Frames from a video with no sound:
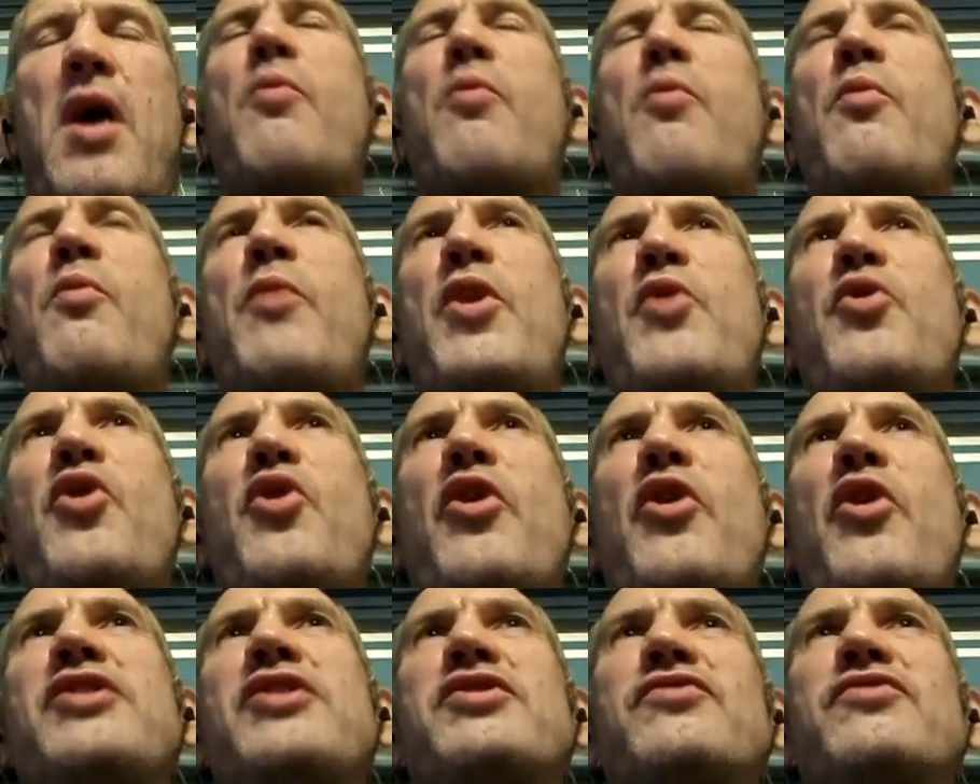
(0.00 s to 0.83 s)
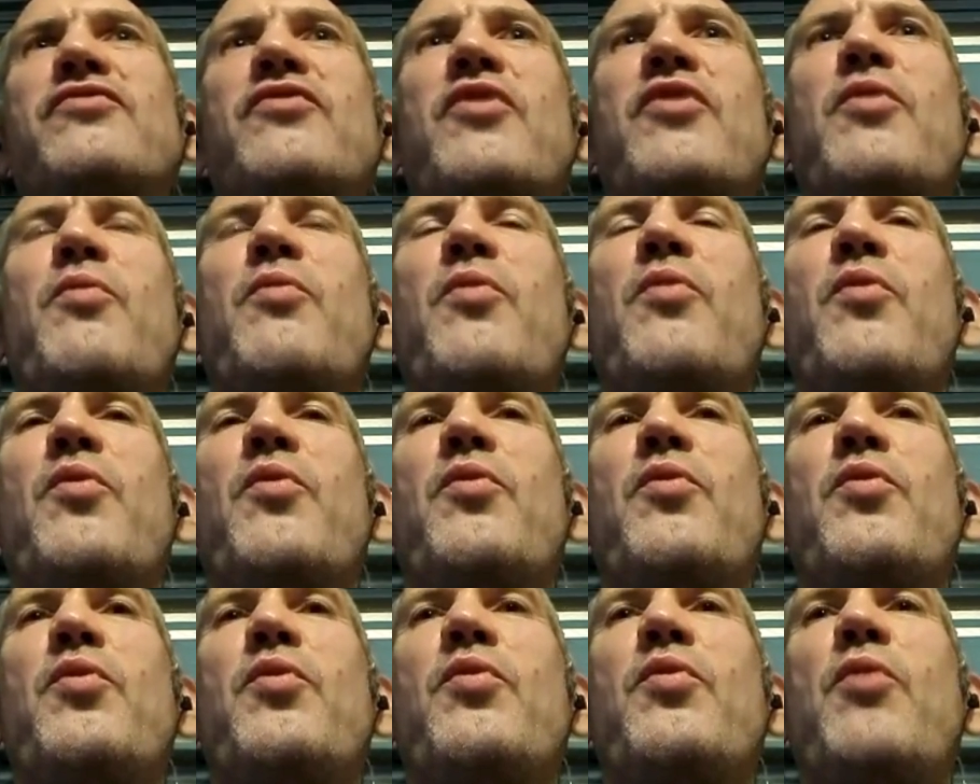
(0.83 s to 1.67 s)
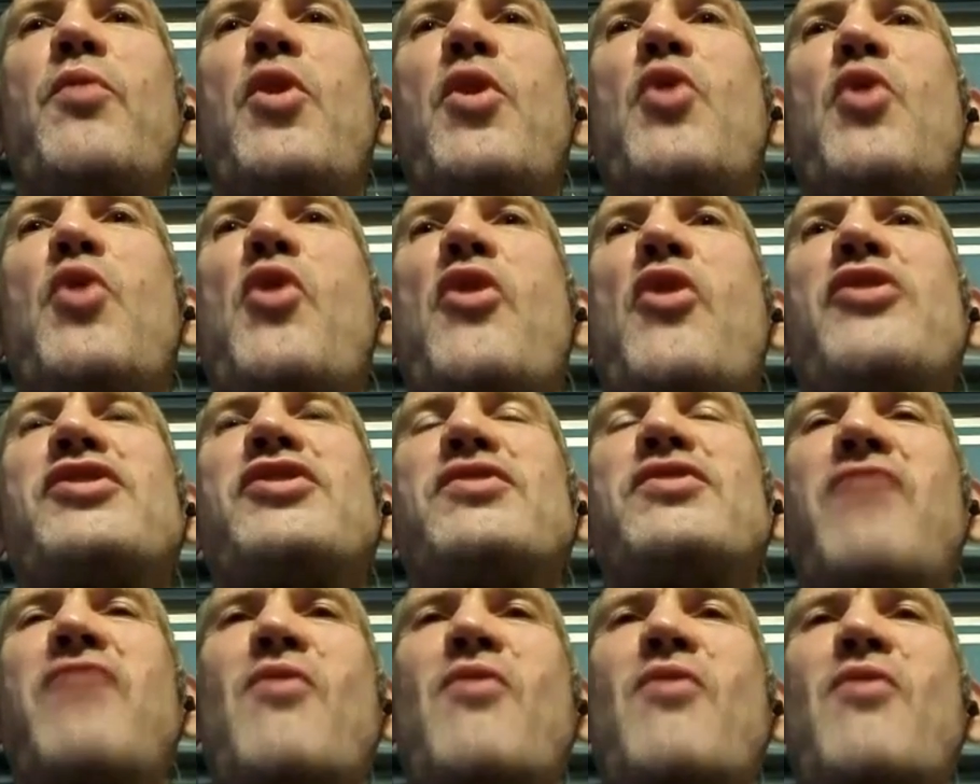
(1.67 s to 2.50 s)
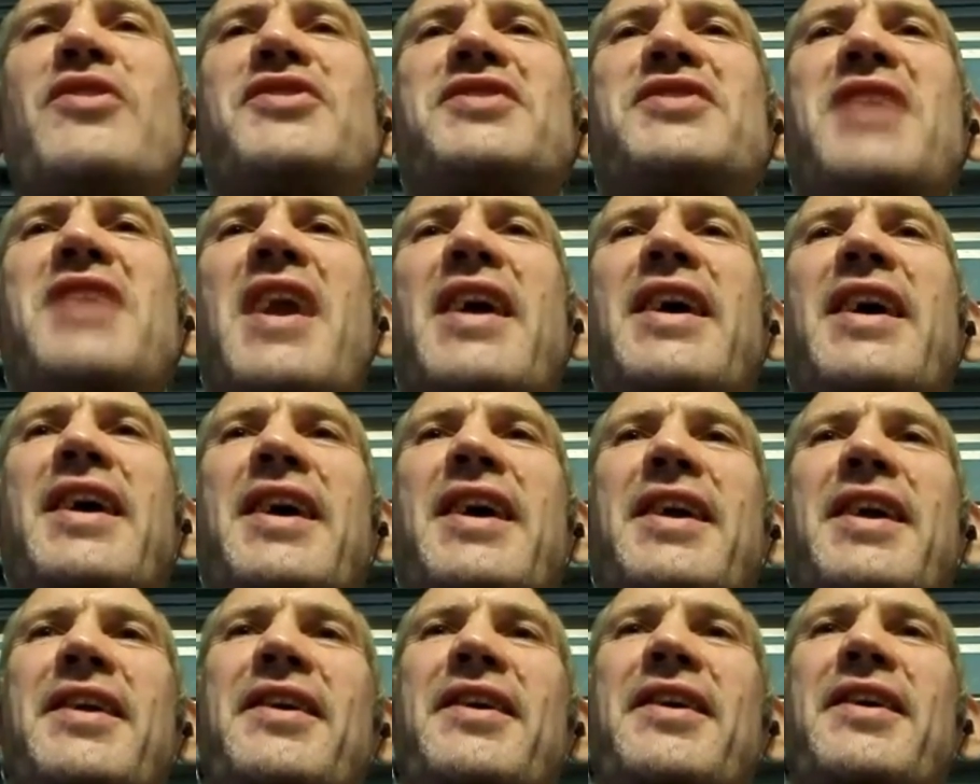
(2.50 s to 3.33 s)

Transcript: we all got into roller skating.